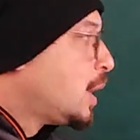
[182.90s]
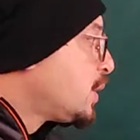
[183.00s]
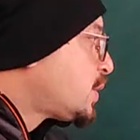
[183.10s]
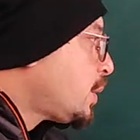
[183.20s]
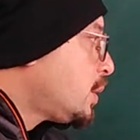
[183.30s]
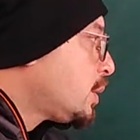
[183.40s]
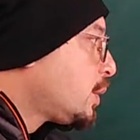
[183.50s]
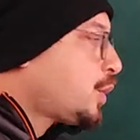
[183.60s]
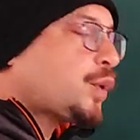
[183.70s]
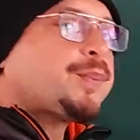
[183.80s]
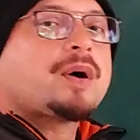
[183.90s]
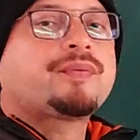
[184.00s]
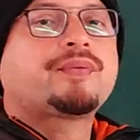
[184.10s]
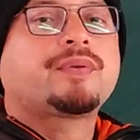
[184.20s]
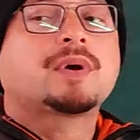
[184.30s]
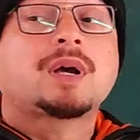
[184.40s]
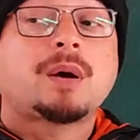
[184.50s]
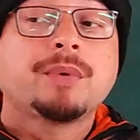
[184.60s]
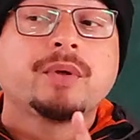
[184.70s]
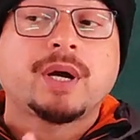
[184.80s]
So, group of
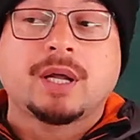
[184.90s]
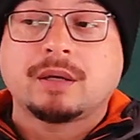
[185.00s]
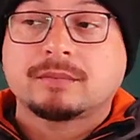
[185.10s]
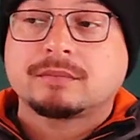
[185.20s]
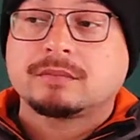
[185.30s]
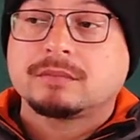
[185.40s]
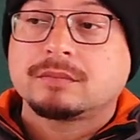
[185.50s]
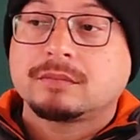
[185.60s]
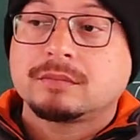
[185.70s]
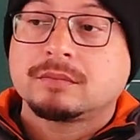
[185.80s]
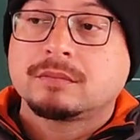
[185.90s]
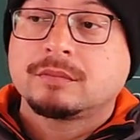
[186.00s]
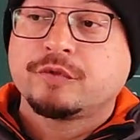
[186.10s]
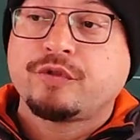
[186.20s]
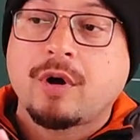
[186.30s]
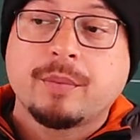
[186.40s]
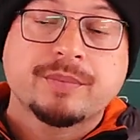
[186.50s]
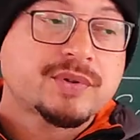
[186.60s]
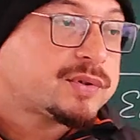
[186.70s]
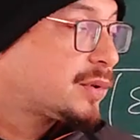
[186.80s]
community
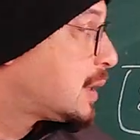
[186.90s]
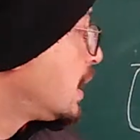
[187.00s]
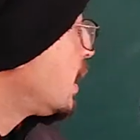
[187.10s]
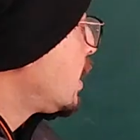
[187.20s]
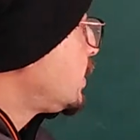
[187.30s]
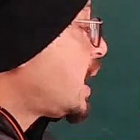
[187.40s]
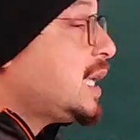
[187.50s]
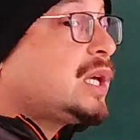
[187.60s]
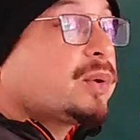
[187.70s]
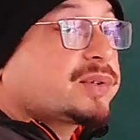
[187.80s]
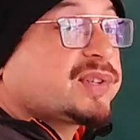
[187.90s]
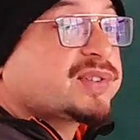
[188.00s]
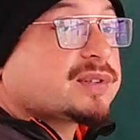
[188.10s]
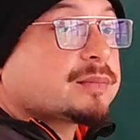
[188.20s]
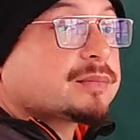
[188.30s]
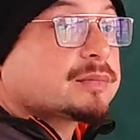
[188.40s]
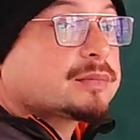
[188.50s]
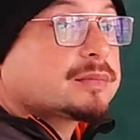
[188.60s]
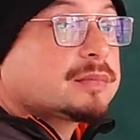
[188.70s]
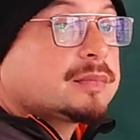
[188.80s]
forms the ecosystem,
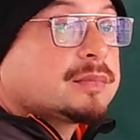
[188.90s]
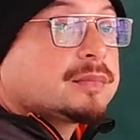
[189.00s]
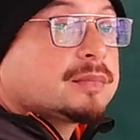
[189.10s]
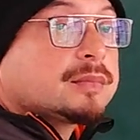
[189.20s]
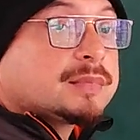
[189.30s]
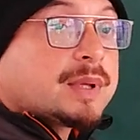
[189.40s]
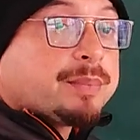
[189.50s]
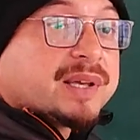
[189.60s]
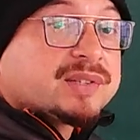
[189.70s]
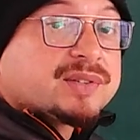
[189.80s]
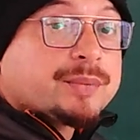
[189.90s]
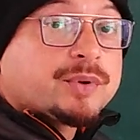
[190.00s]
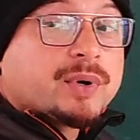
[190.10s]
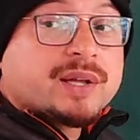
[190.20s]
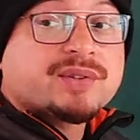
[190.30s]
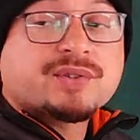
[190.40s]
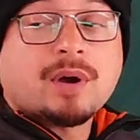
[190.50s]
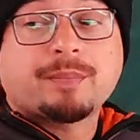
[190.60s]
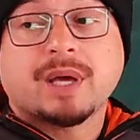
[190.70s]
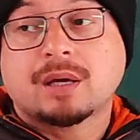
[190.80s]
the basis of today's
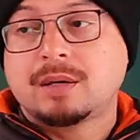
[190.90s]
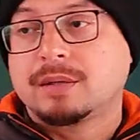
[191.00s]
topic.